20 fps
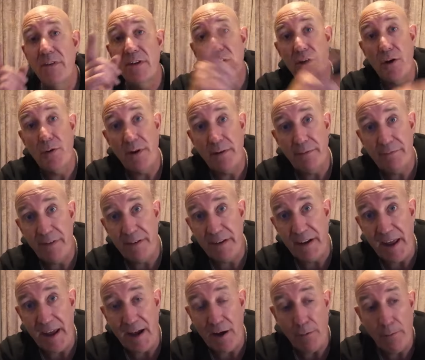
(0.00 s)
unit for
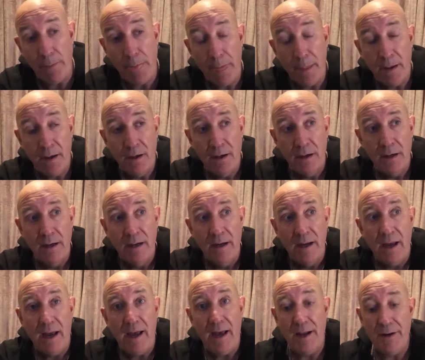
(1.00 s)
now,
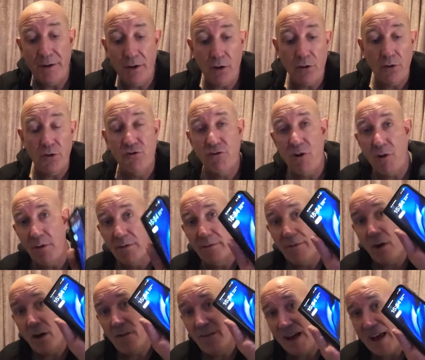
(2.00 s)
and I'll control it
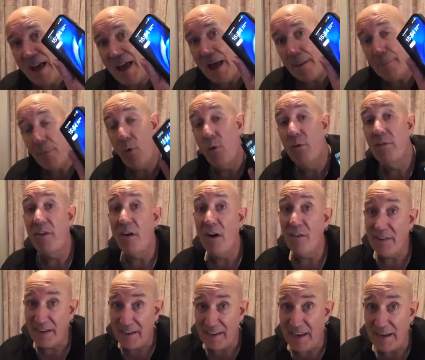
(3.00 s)
via the app or via
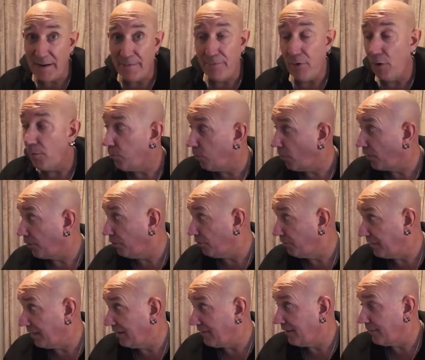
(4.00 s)
the key fob, one or
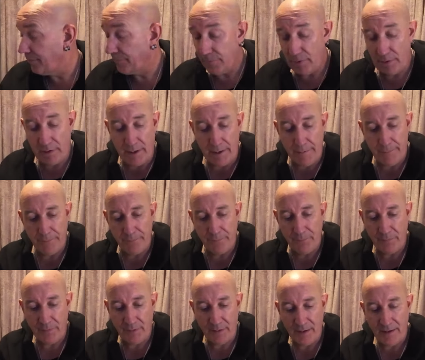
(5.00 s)
the other. Okay.
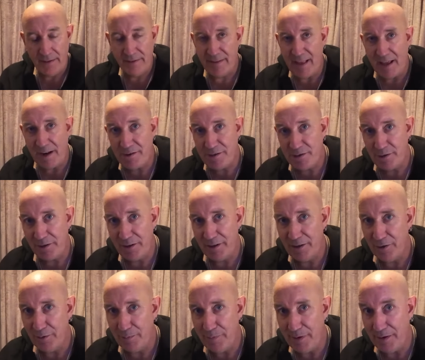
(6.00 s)
Nana's looking a
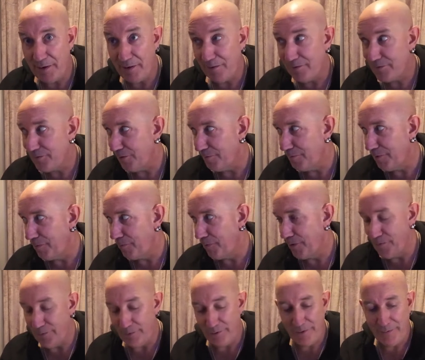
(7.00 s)
little bit like sort of
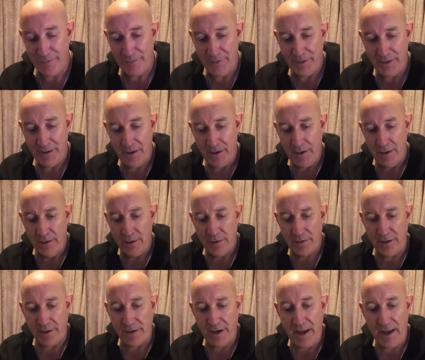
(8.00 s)
bewildered.
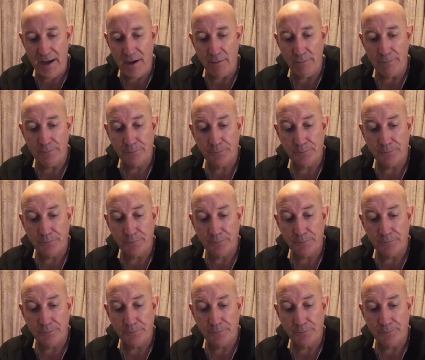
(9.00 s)
So now